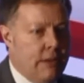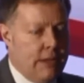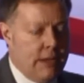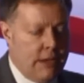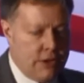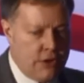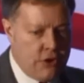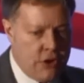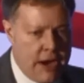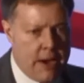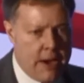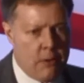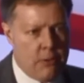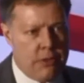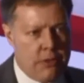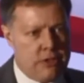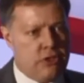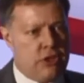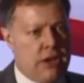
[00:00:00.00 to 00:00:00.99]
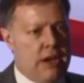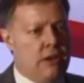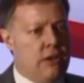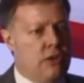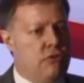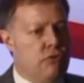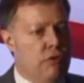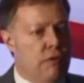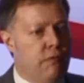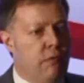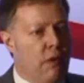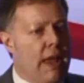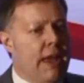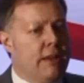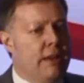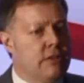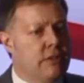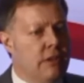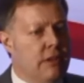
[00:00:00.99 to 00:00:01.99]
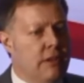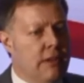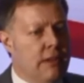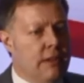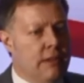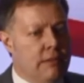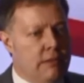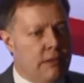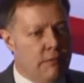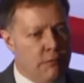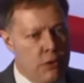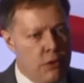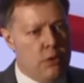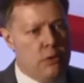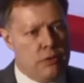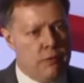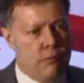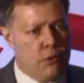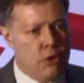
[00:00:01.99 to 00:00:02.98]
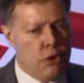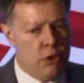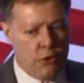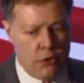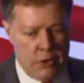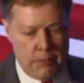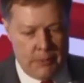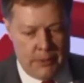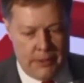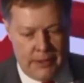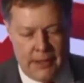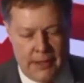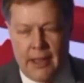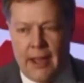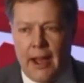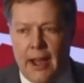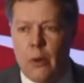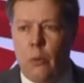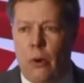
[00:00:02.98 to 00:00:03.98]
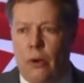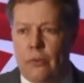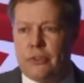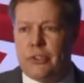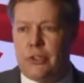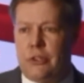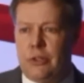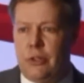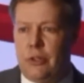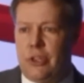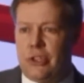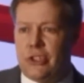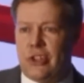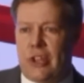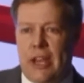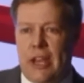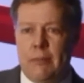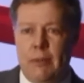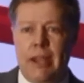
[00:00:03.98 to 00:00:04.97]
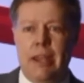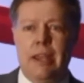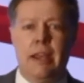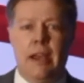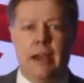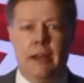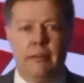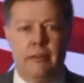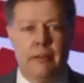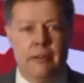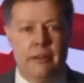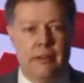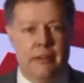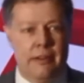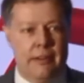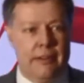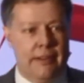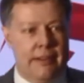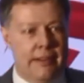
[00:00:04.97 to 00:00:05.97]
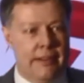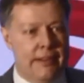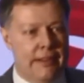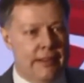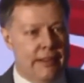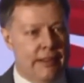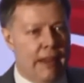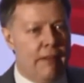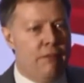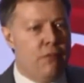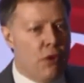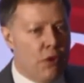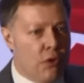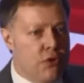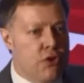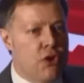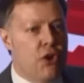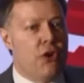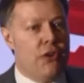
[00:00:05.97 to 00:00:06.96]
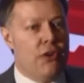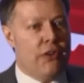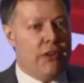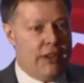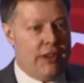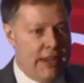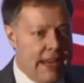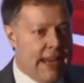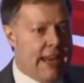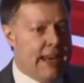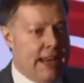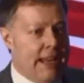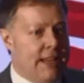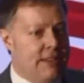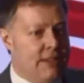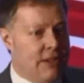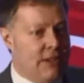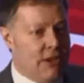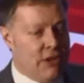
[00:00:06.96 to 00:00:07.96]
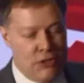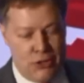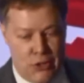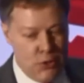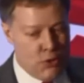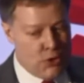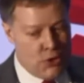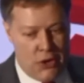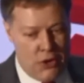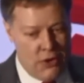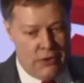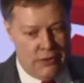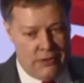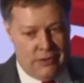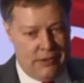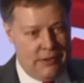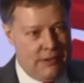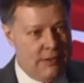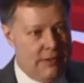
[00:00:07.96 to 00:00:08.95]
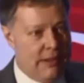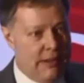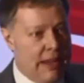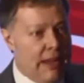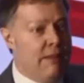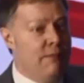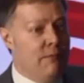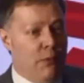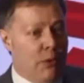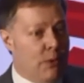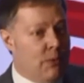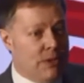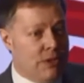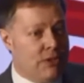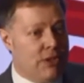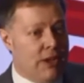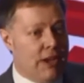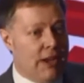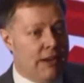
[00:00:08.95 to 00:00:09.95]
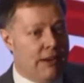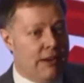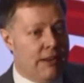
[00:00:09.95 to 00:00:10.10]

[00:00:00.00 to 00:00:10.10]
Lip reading: And now the standards reflect the views of Europe. I want to do the same here. If you're not in it, you can't influence it.